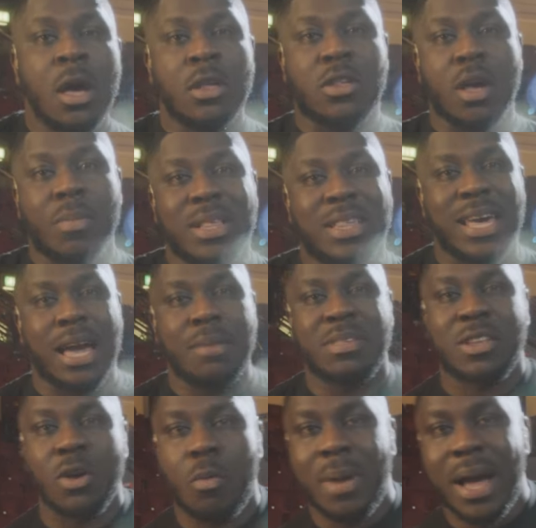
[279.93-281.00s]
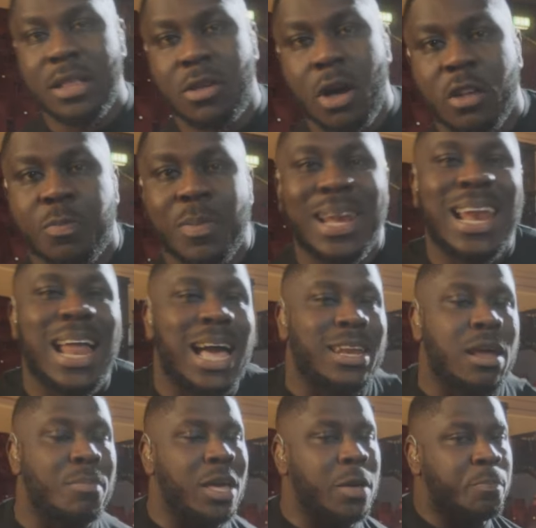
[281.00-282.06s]
Summertime still might touch Milan.
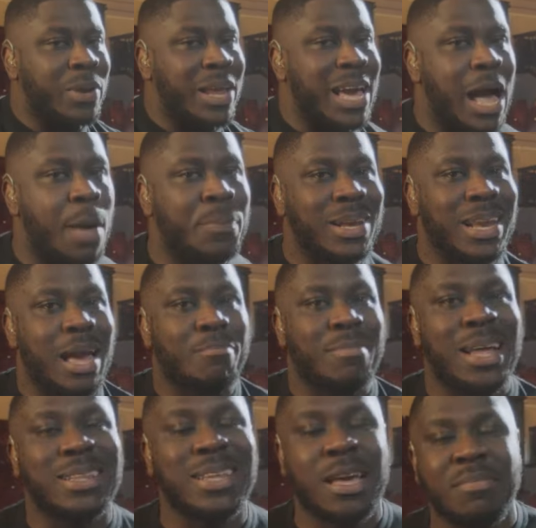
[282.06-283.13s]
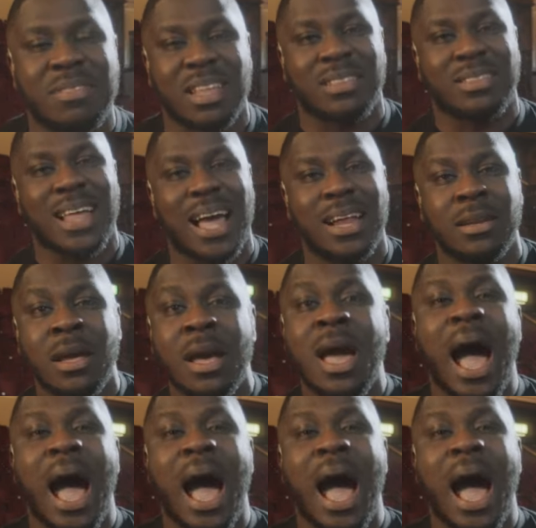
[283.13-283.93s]
I make play happen like my name's a Dan.